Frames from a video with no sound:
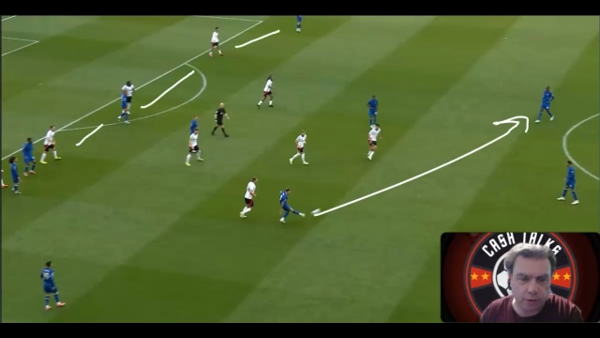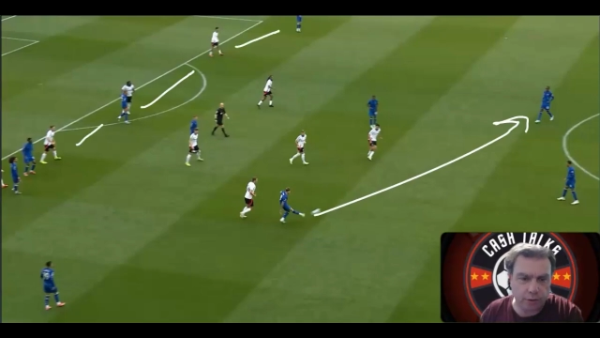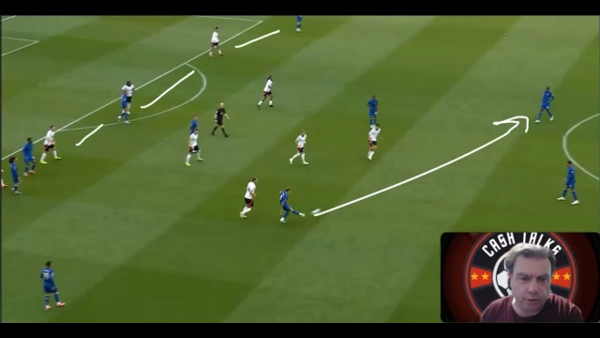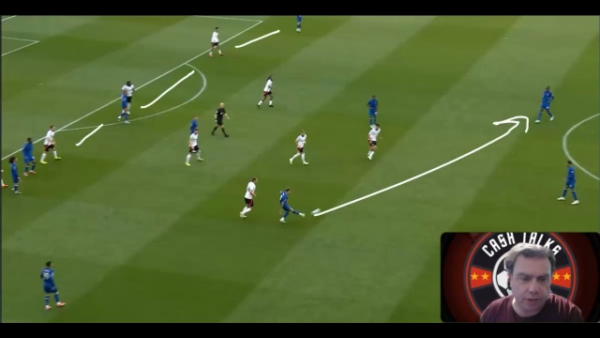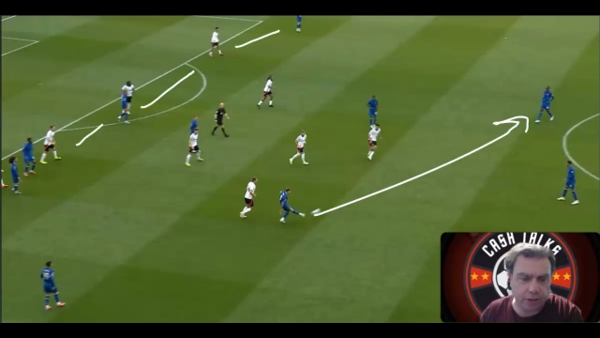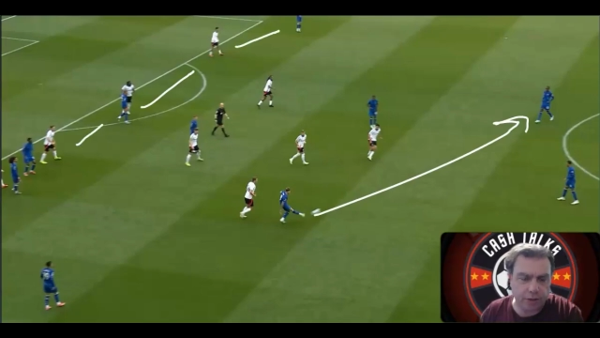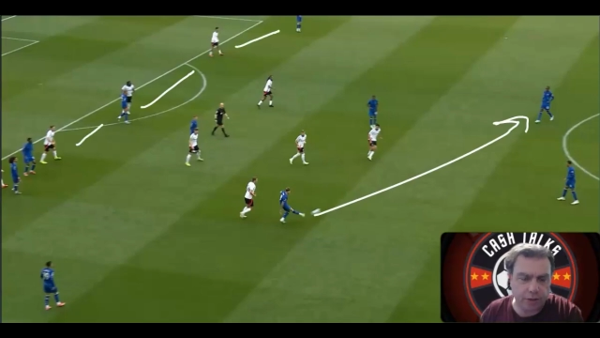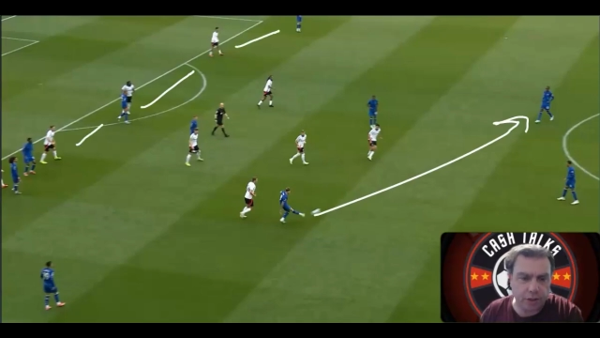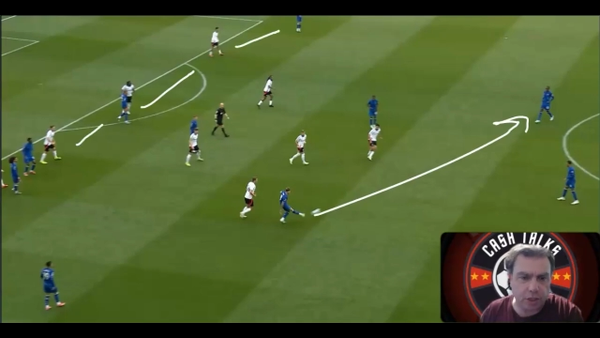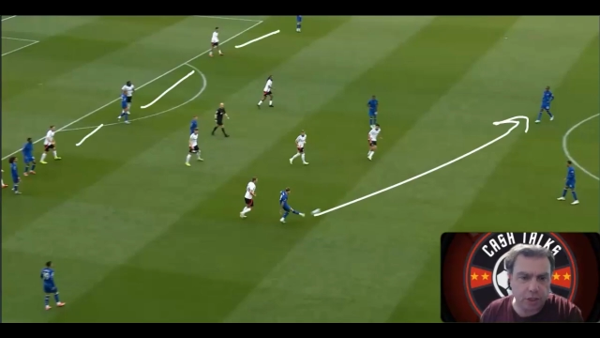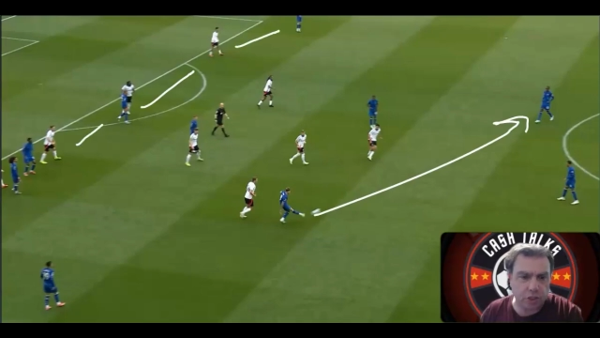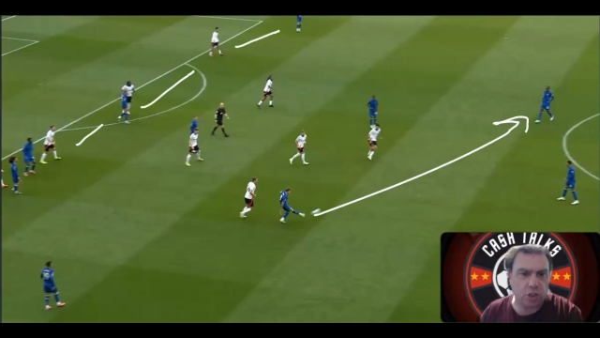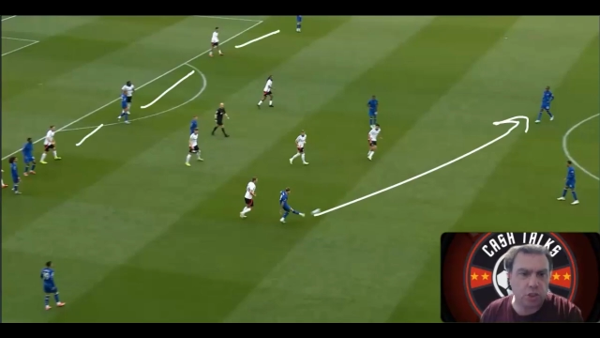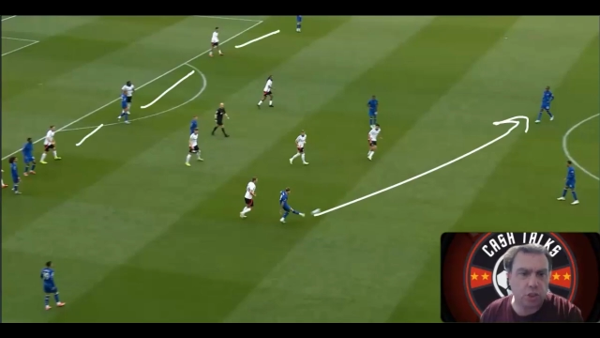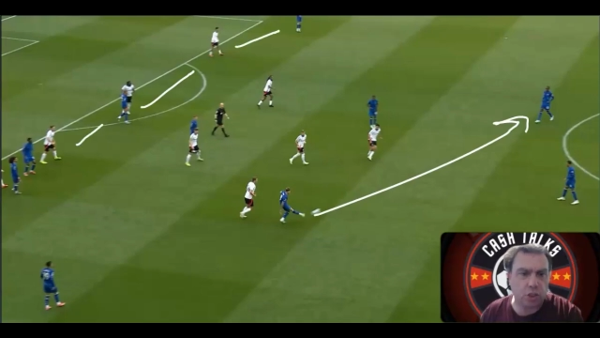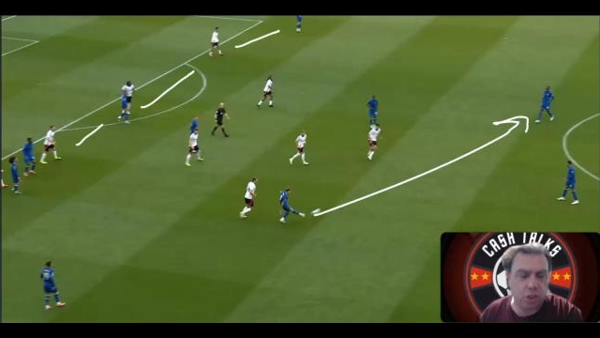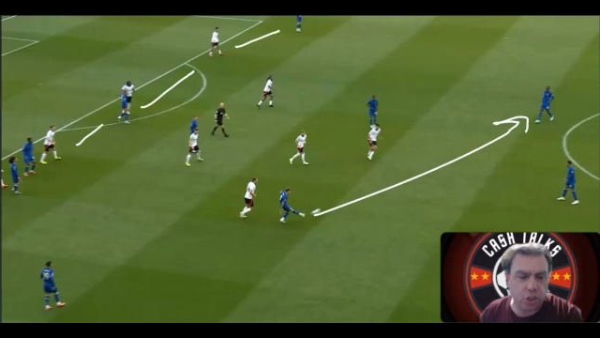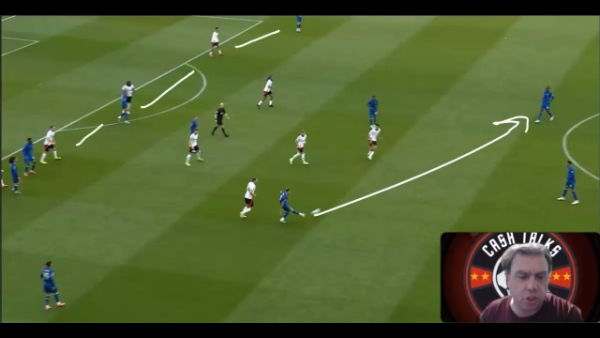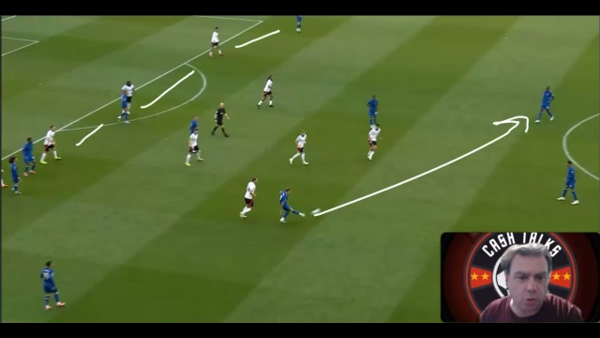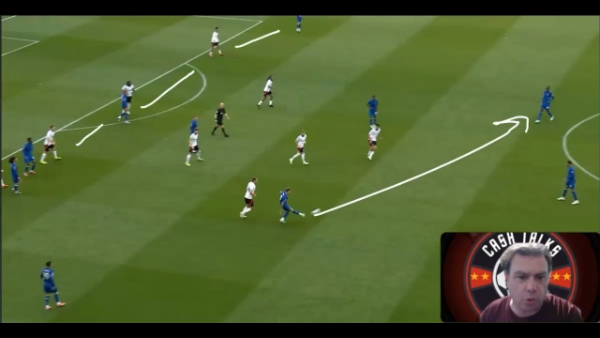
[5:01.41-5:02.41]
They're the
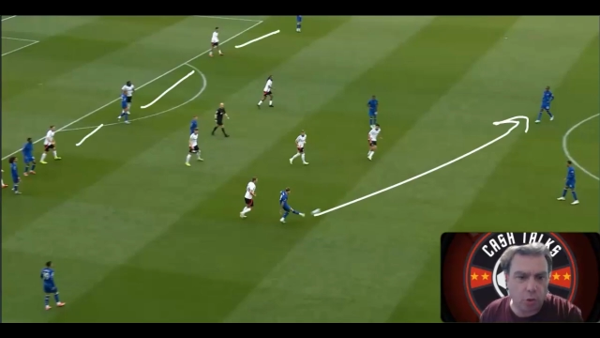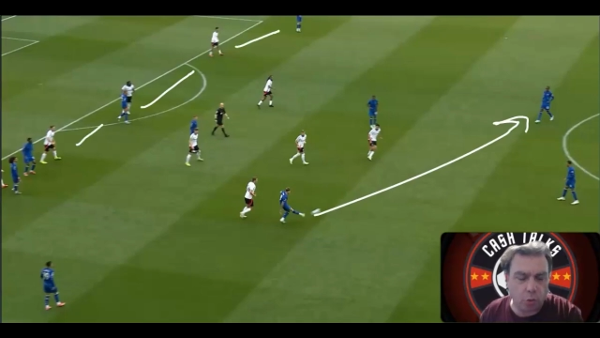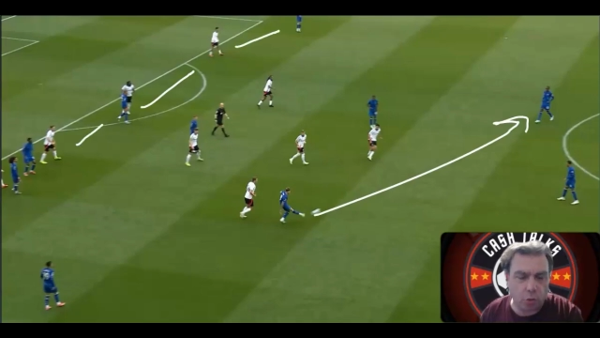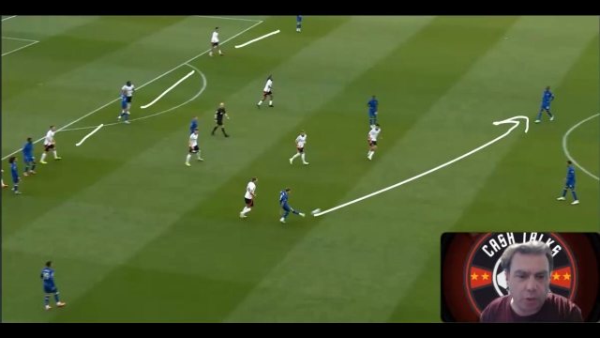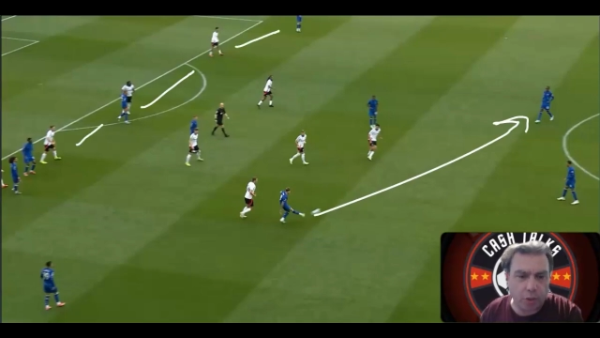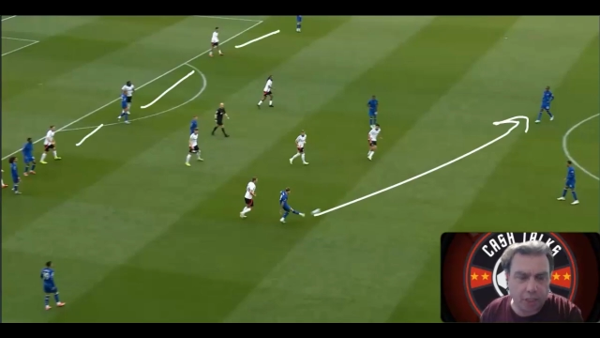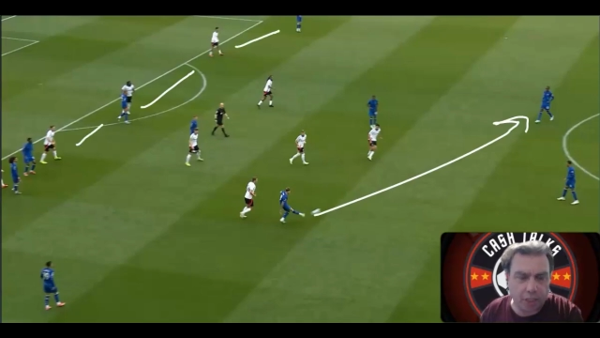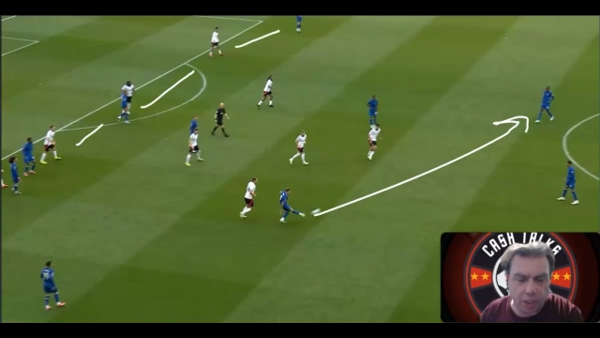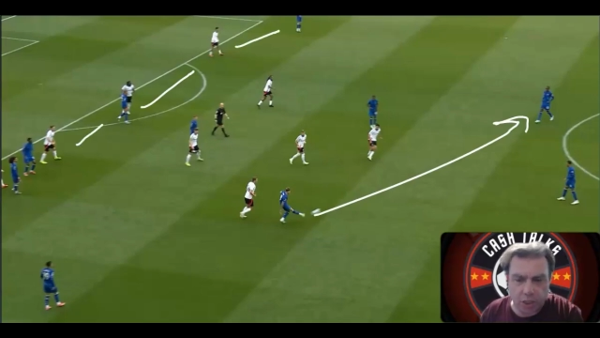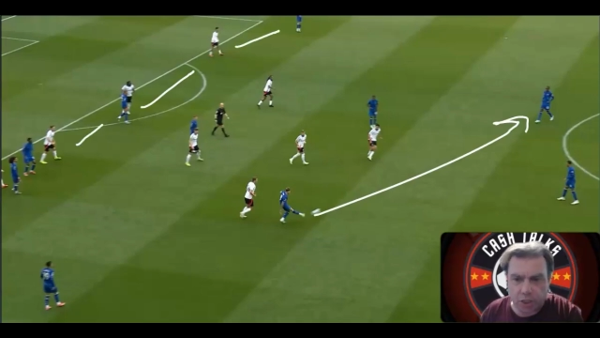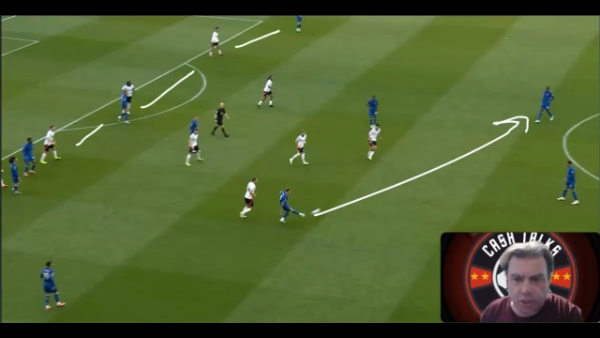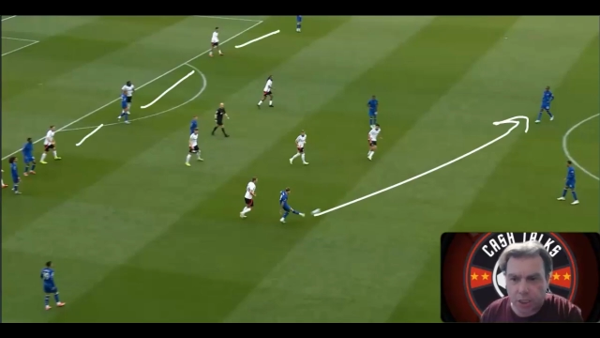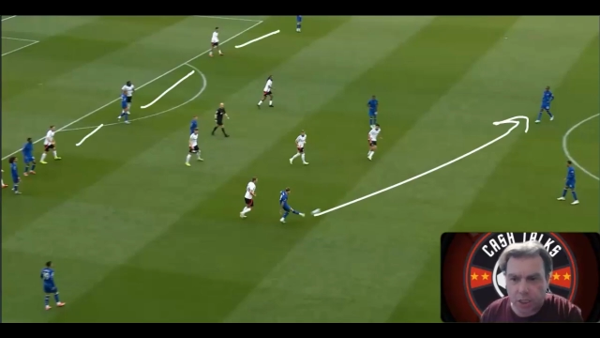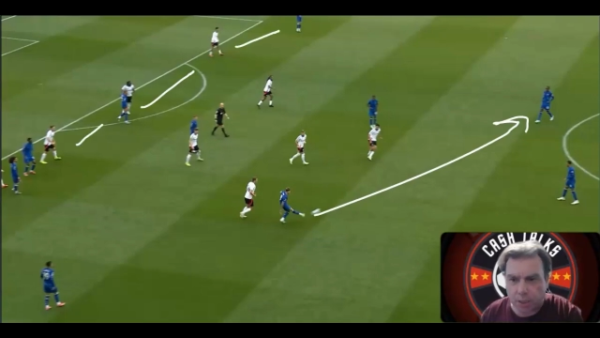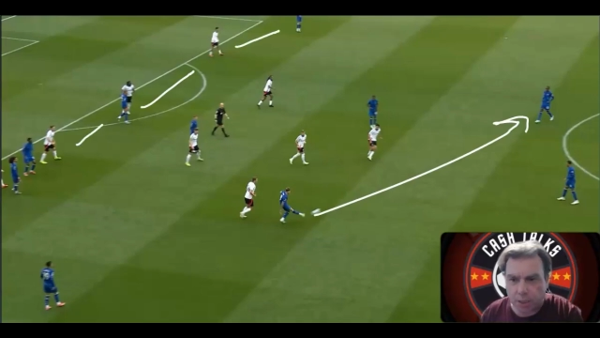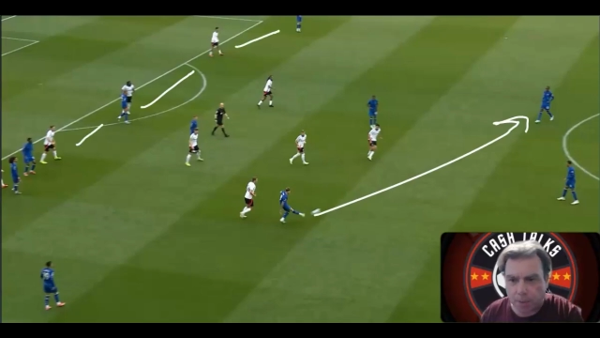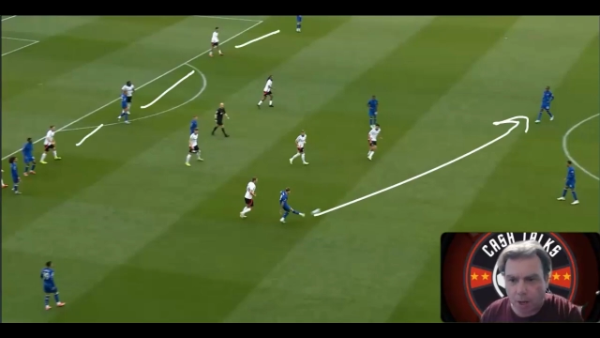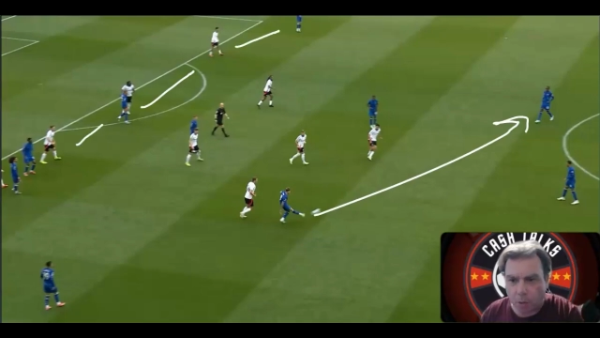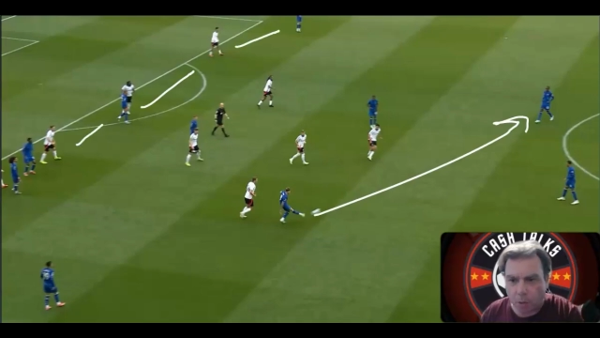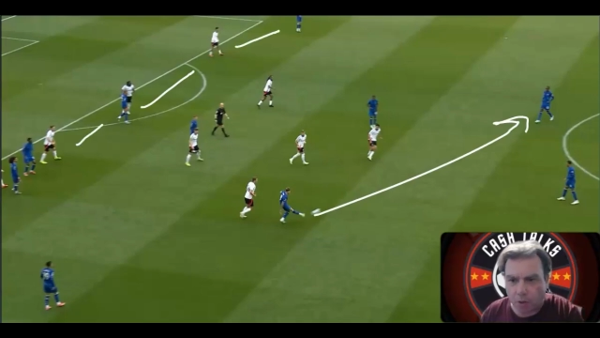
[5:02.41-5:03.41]
distances that we're concerned about